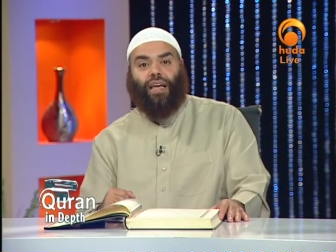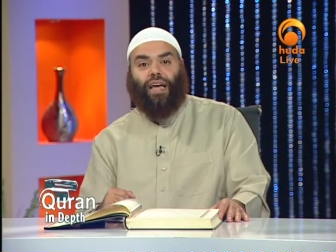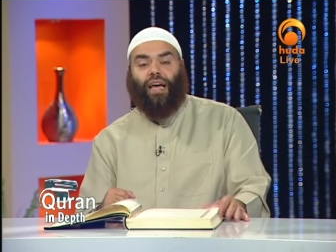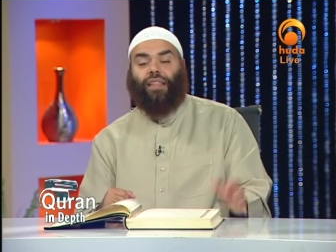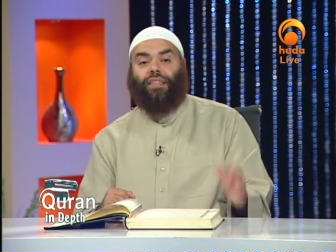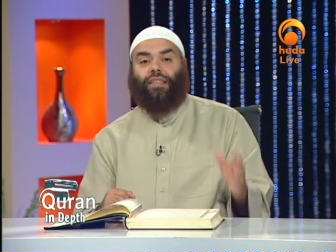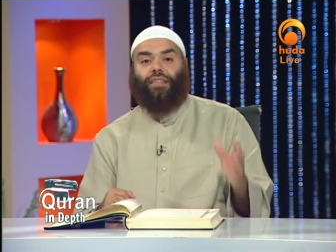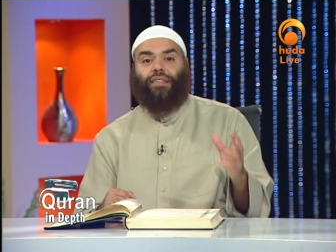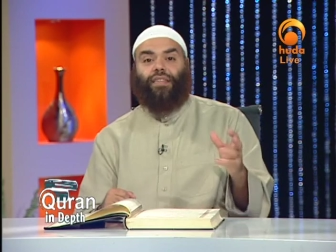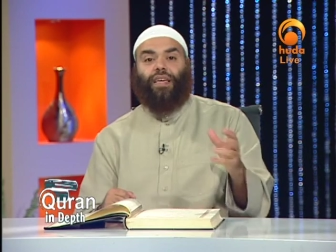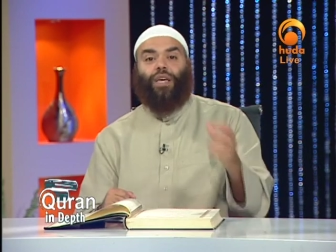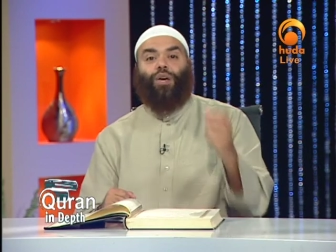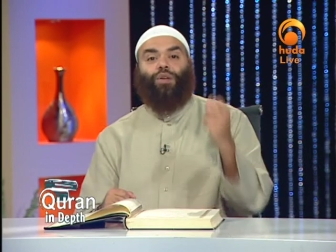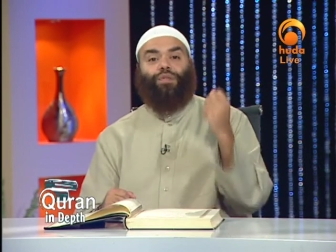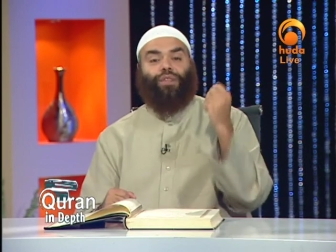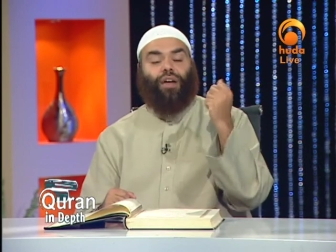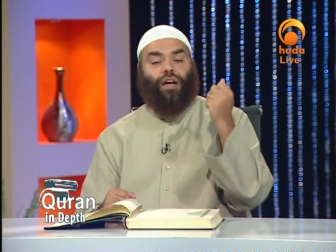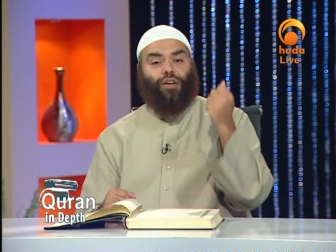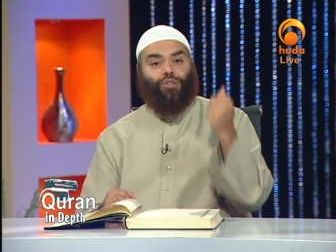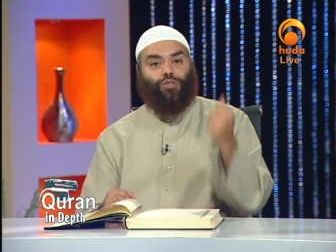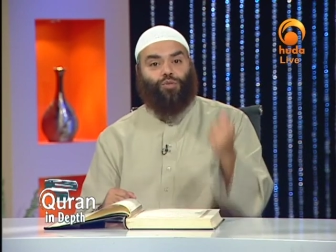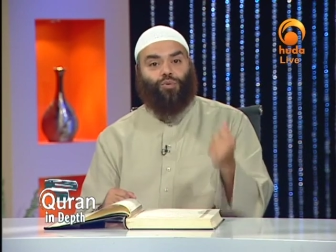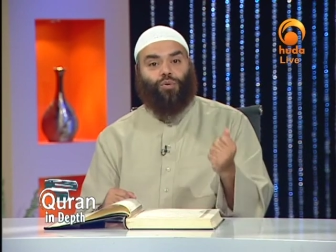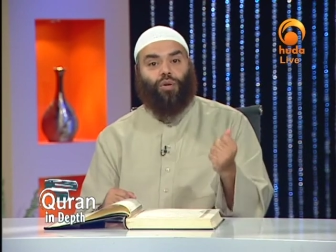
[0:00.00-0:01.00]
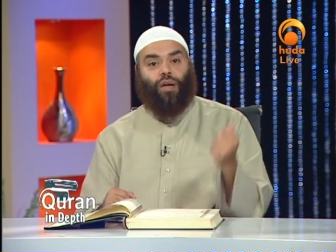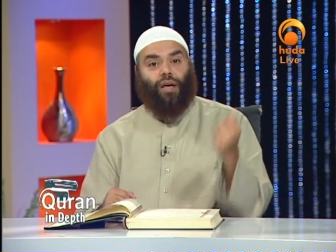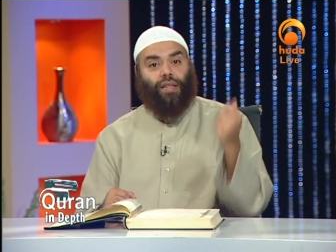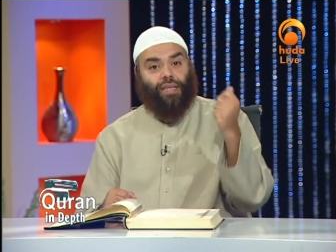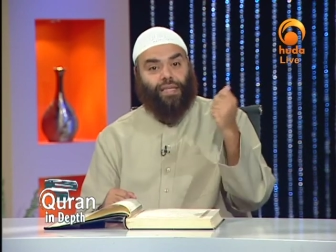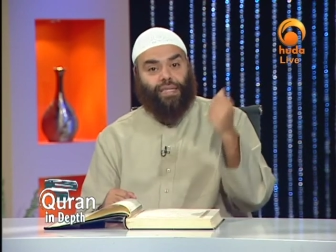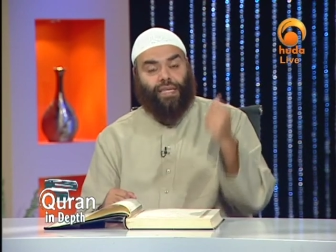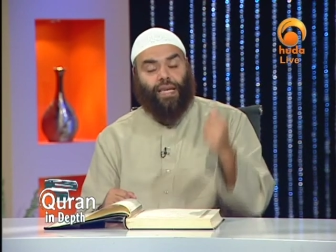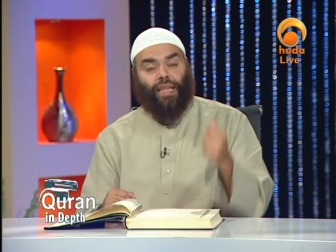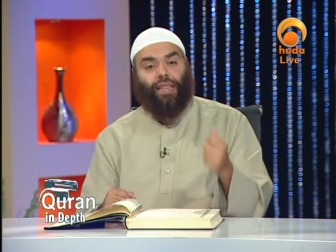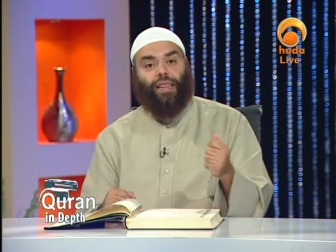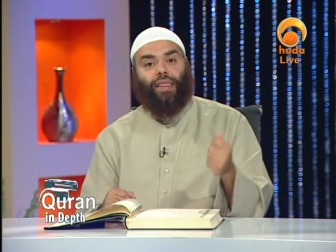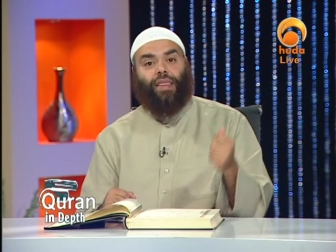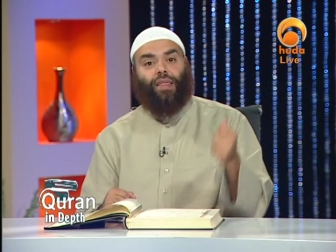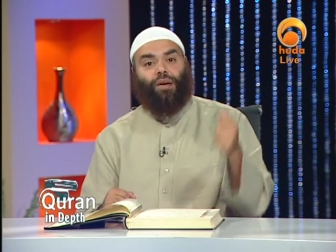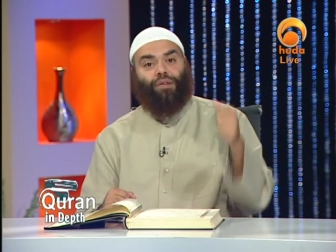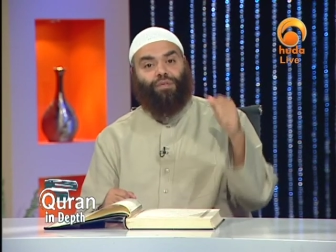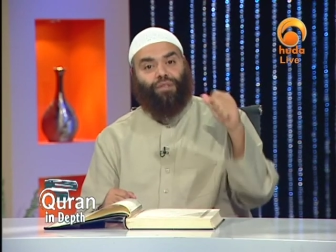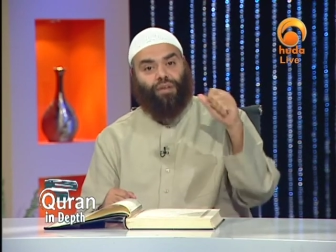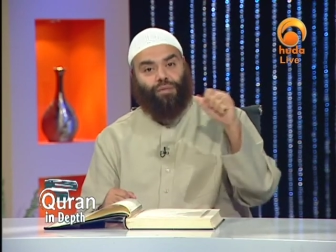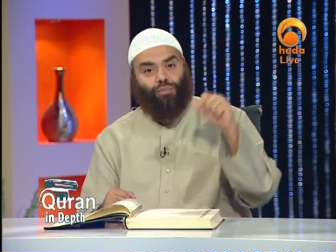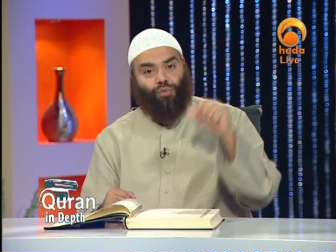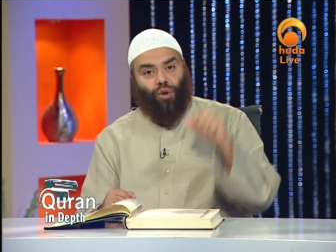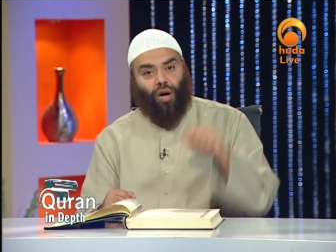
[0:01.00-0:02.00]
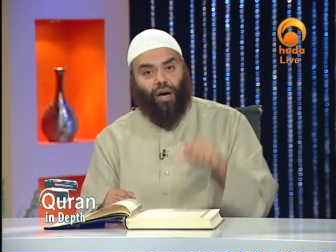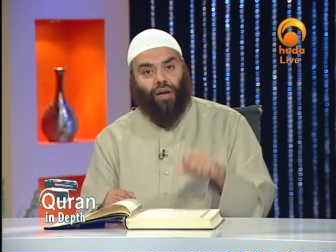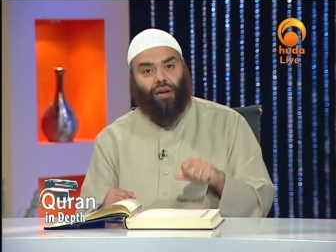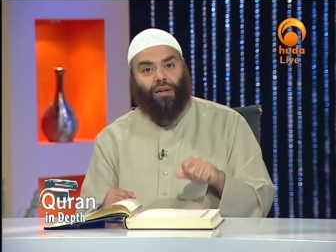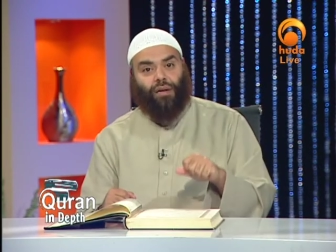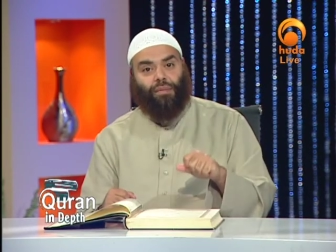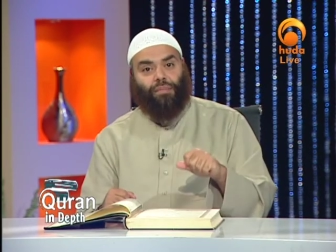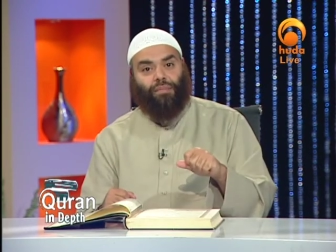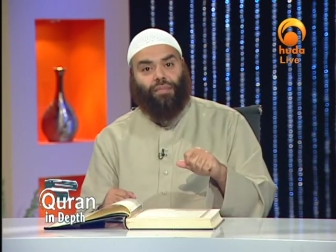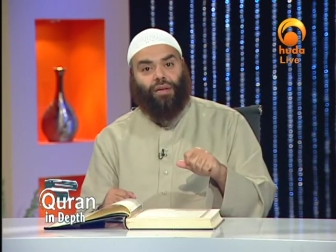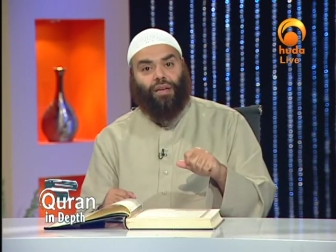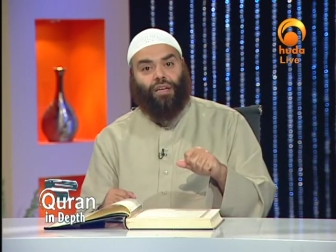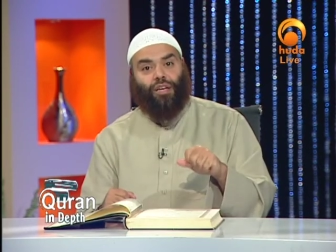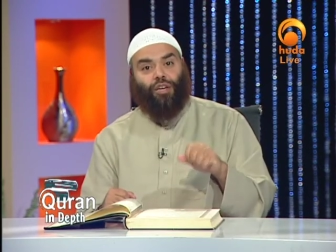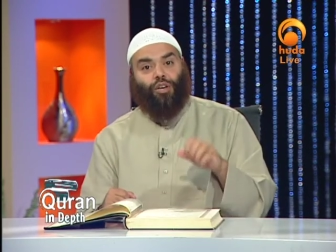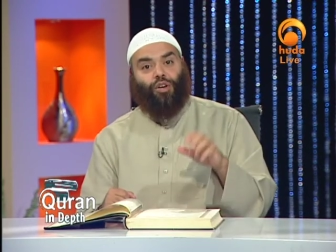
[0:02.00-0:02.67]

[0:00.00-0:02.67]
And the day of Ashura, the tenth of Al-Muharram,